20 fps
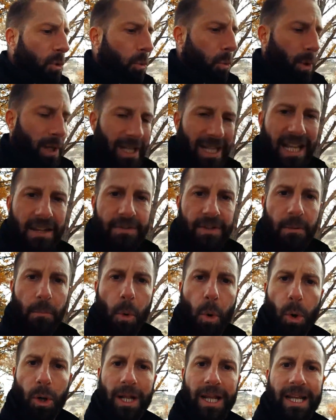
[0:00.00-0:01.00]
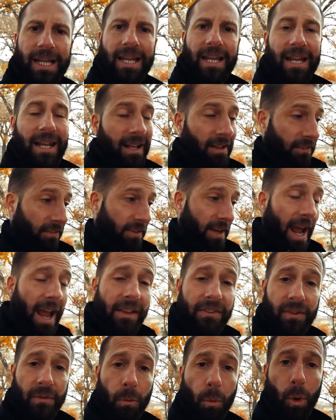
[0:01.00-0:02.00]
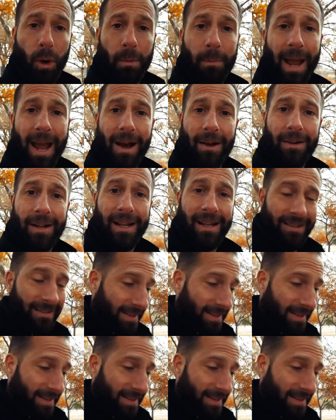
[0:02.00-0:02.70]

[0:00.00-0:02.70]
We leave in the morning, it's nice and warm out.